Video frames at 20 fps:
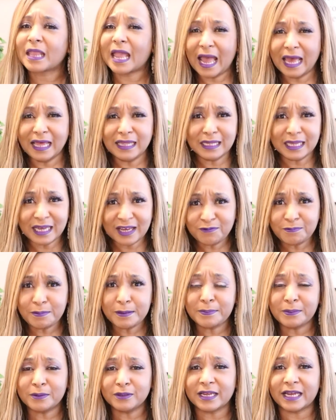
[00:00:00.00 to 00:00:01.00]
I love
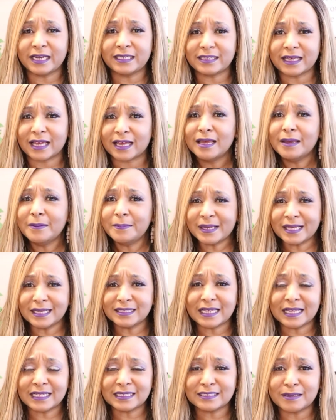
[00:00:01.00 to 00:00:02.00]
people like that
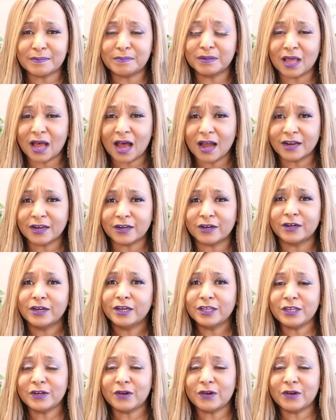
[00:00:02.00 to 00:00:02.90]
because as a blogger,